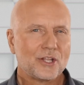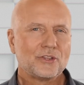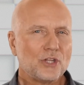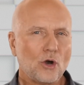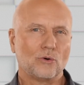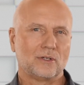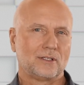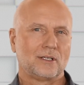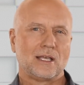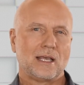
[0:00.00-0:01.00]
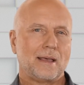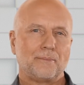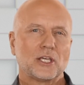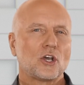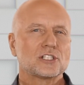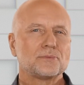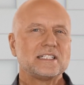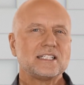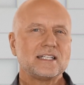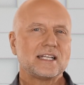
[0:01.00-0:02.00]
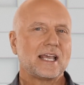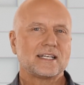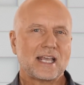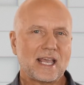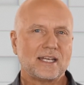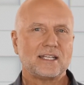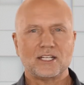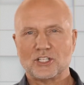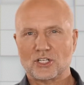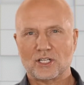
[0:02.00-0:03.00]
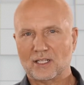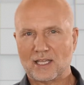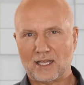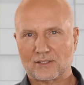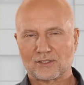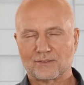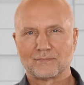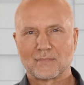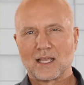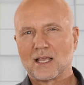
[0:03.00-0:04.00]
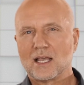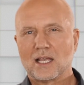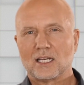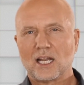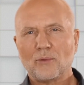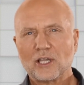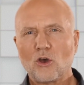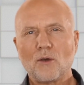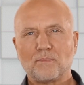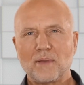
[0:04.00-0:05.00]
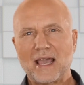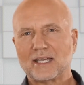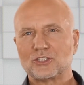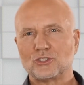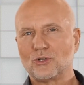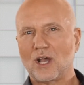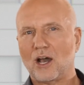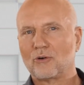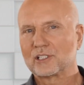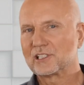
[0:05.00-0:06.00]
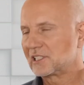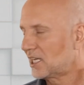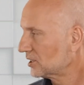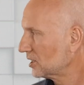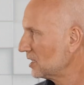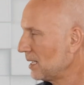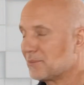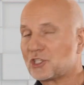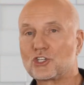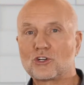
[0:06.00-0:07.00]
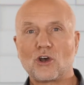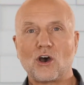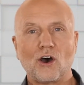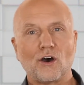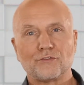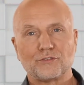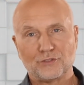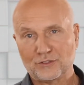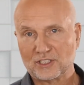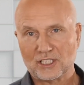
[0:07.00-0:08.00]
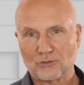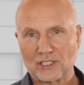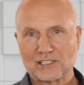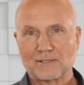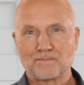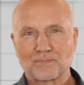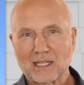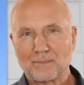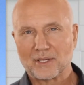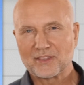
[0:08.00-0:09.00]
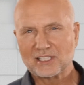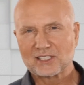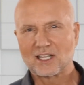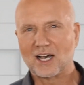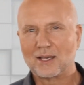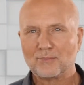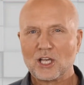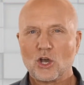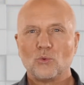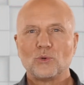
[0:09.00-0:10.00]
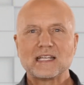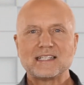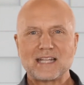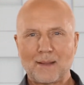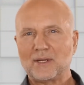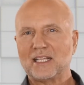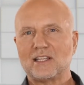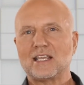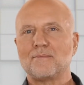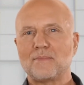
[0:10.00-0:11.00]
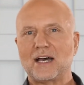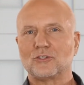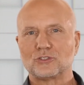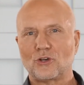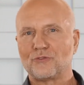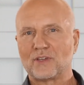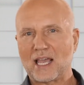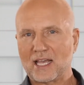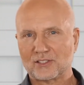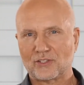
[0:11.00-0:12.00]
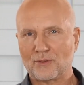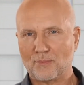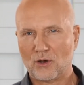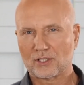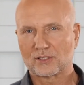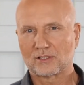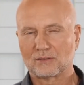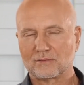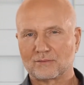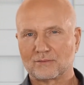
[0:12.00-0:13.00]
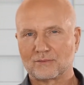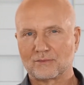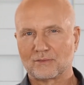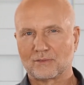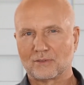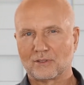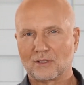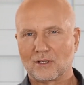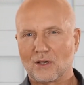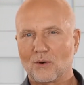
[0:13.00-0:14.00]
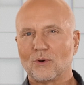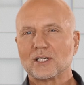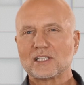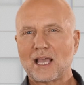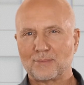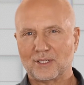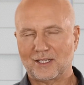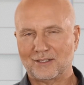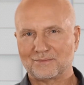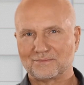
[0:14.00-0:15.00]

No, because we didn't add any additional gas. Now we're going back to our starting temperature of 50 degrees. But this time we are doubling the amount of gas in the box. What is happening?